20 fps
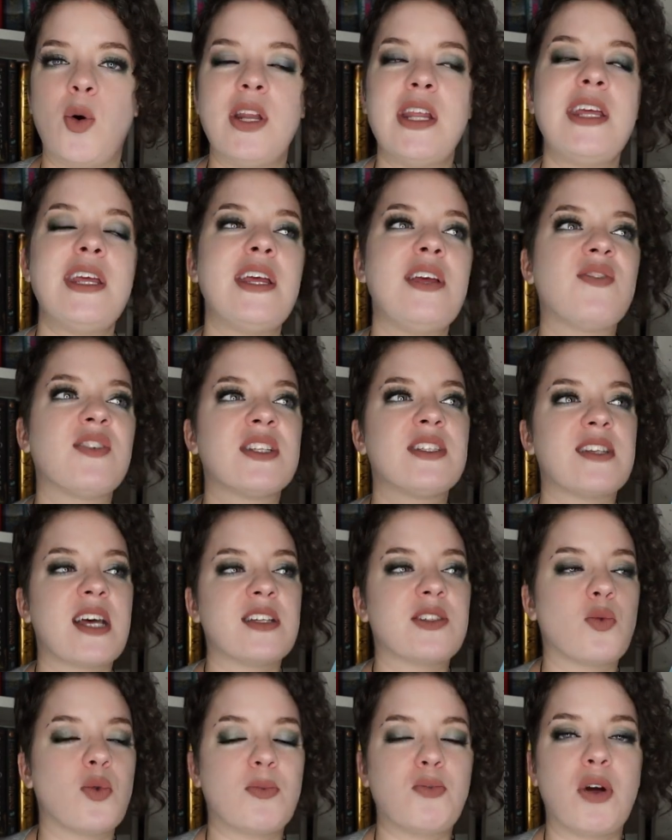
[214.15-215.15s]
And he even
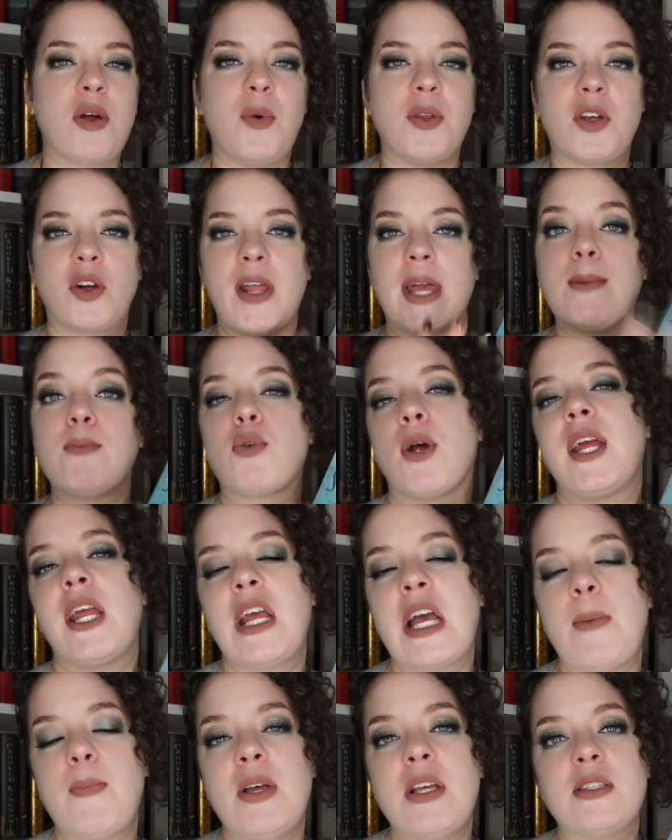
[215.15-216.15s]
says at one point when they're like
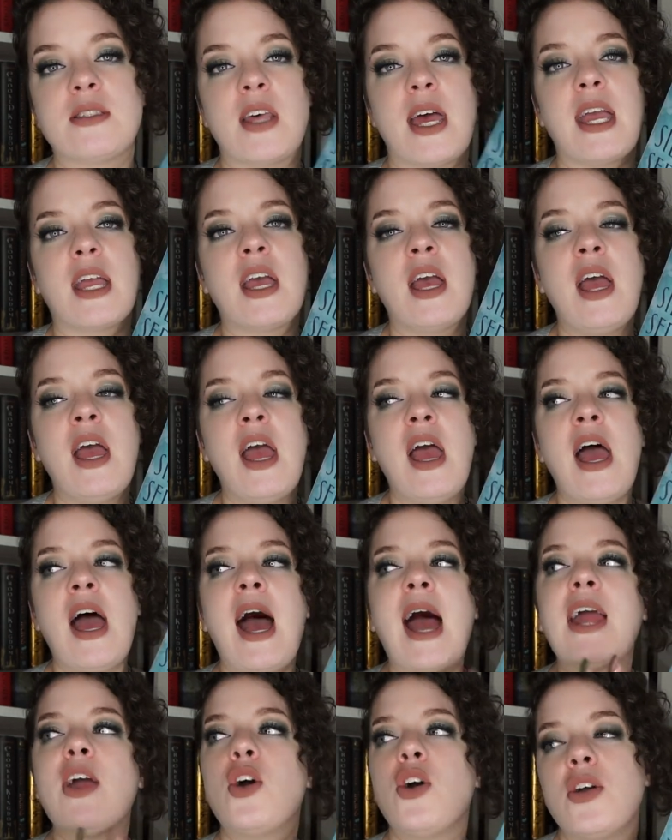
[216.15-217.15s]
breaking up, he's like,
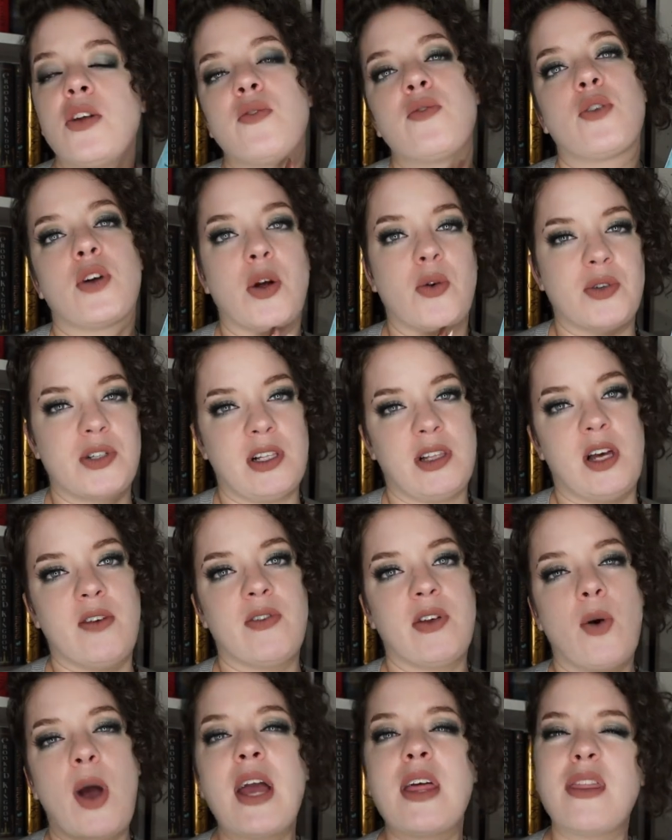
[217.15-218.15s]
I could have grown to
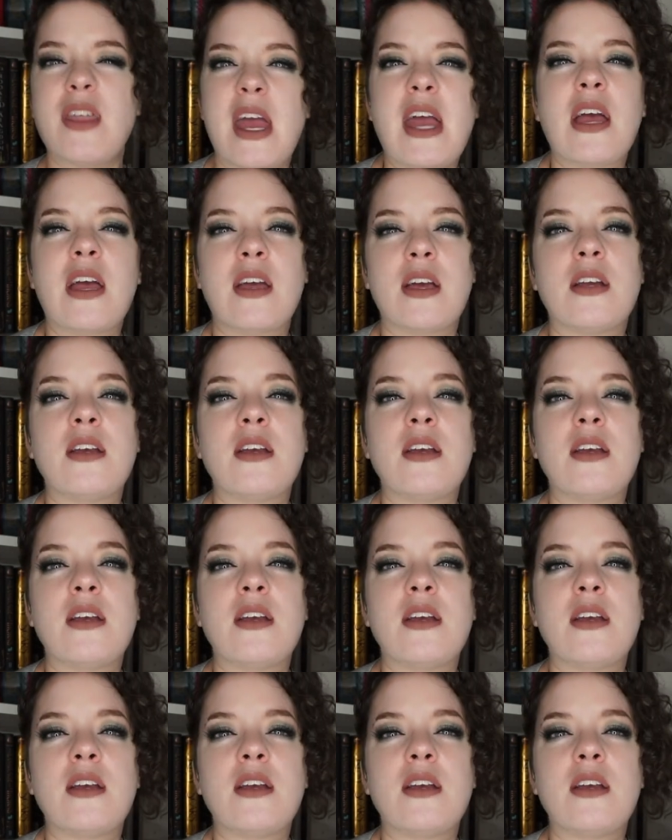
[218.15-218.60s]
love you, I think.